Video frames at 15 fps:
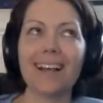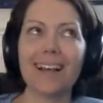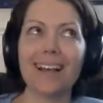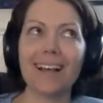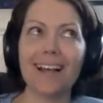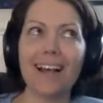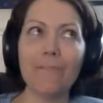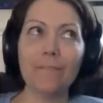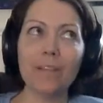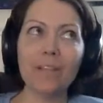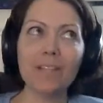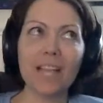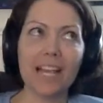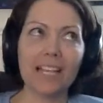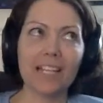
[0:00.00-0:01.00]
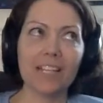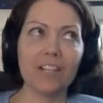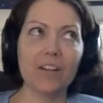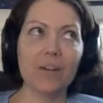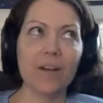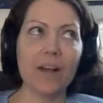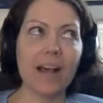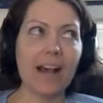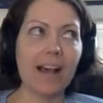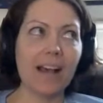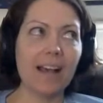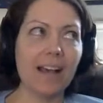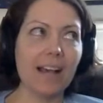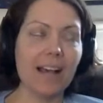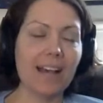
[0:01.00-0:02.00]
I feel like,
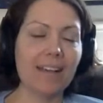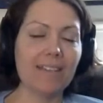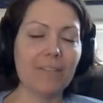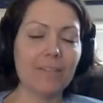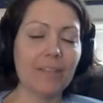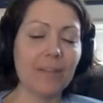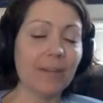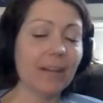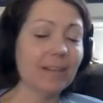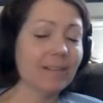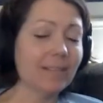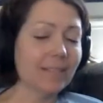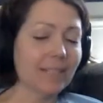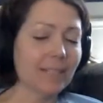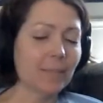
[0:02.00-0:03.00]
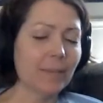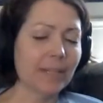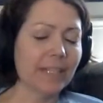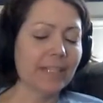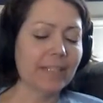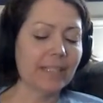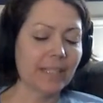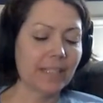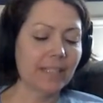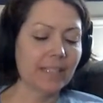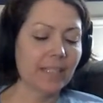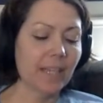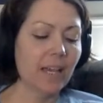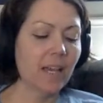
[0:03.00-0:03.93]
I don't know if anyone else has experienced this.